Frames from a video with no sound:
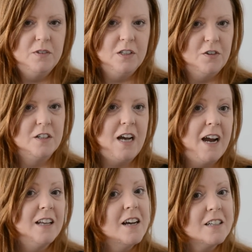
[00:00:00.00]
different
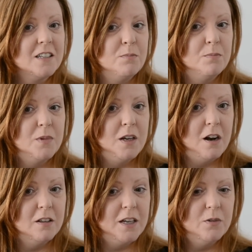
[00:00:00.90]
dialects in
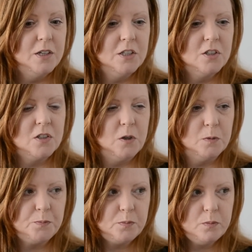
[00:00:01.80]
our language. So